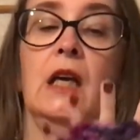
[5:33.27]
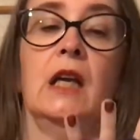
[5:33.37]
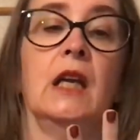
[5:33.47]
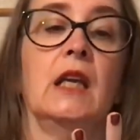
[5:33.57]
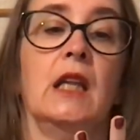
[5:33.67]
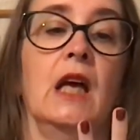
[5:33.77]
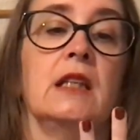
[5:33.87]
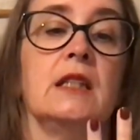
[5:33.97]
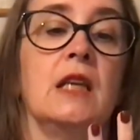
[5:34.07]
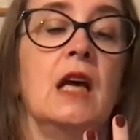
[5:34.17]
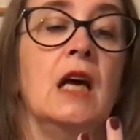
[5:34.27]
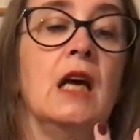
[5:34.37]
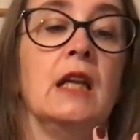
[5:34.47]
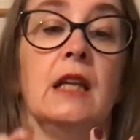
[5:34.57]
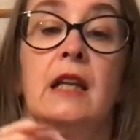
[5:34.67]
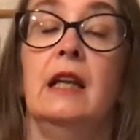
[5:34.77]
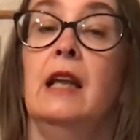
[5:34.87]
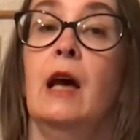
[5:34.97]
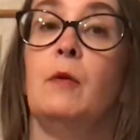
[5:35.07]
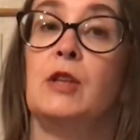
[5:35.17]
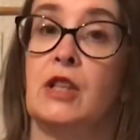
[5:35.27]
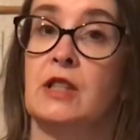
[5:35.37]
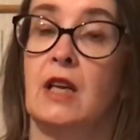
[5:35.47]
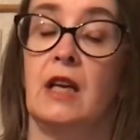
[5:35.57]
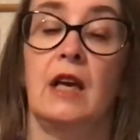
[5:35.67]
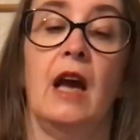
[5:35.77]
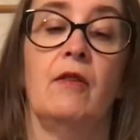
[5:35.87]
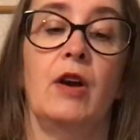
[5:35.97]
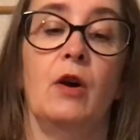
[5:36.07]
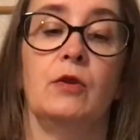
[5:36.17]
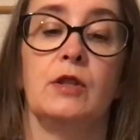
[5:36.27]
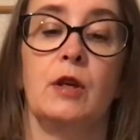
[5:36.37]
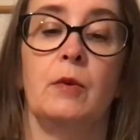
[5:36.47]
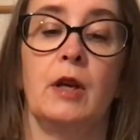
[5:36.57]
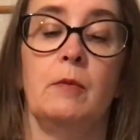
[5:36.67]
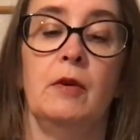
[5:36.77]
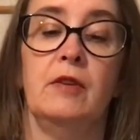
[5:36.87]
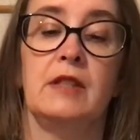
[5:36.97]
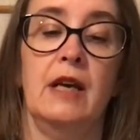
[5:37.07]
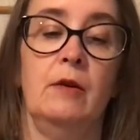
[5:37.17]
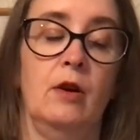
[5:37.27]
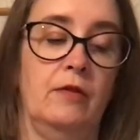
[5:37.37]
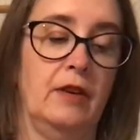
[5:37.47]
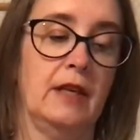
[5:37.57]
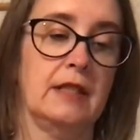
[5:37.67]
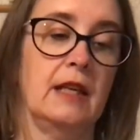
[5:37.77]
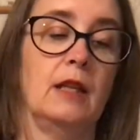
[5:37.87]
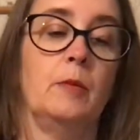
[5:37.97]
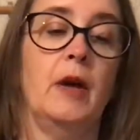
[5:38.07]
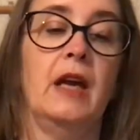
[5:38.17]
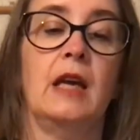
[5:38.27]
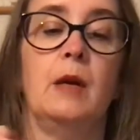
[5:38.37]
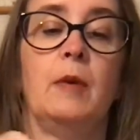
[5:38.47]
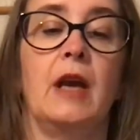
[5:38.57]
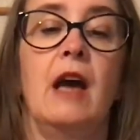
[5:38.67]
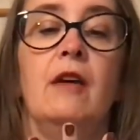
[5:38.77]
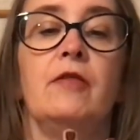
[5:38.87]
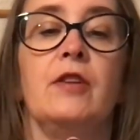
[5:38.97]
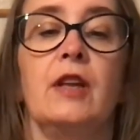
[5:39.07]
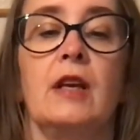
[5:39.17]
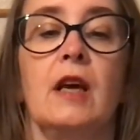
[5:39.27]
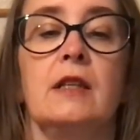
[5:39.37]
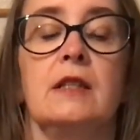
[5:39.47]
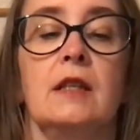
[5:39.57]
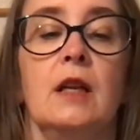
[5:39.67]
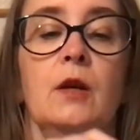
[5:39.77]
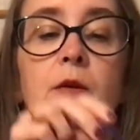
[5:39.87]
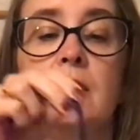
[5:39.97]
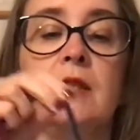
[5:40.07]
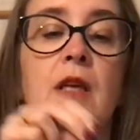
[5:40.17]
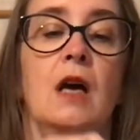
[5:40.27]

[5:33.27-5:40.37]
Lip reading: like that. Now we're just going to carry on. So we're going to move it down our fingers a little bit, keeping everything nice and loose.